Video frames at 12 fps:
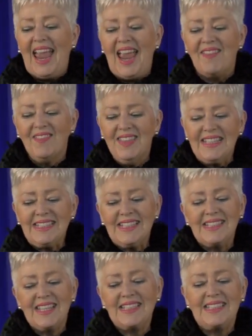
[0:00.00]
And this
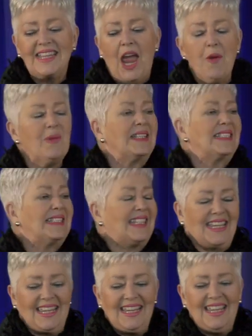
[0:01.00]
is this
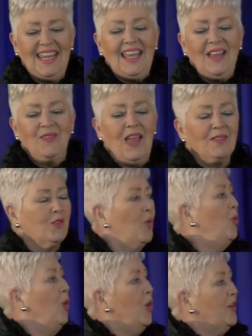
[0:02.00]
guarantee that the
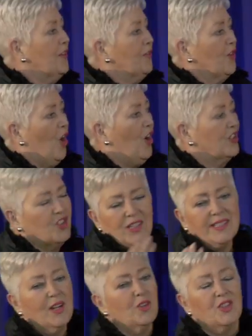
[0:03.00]
Word of God,
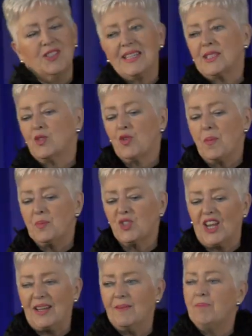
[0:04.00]
just a good
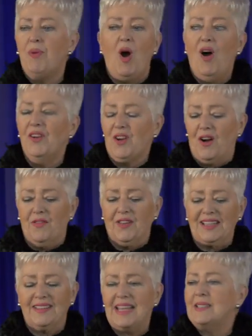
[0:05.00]
description, part of
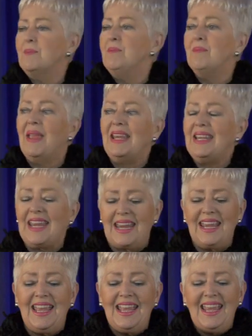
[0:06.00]
it, there's
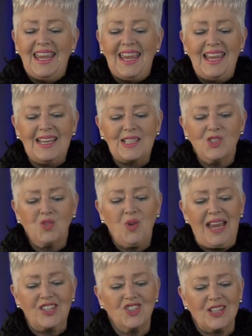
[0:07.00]
many
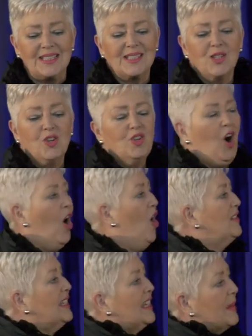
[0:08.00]
illustrations.
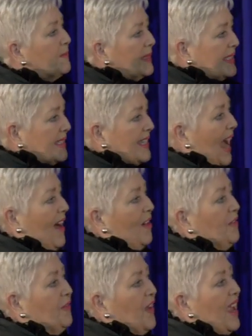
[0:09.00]
God
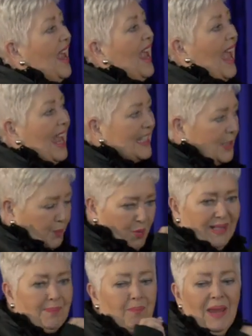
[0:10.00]
Himself has
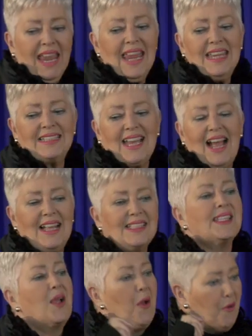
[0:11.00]
prepared
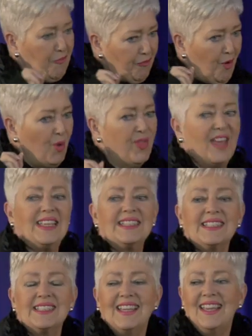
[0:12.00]
us for
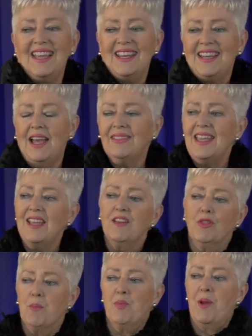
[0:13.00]
this. Now think
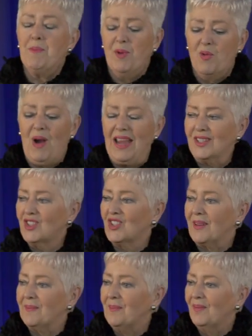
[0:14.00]
of the
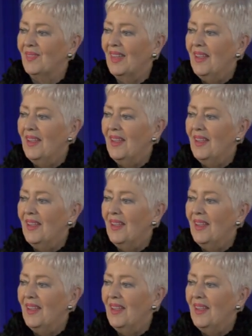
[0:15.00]
preparation.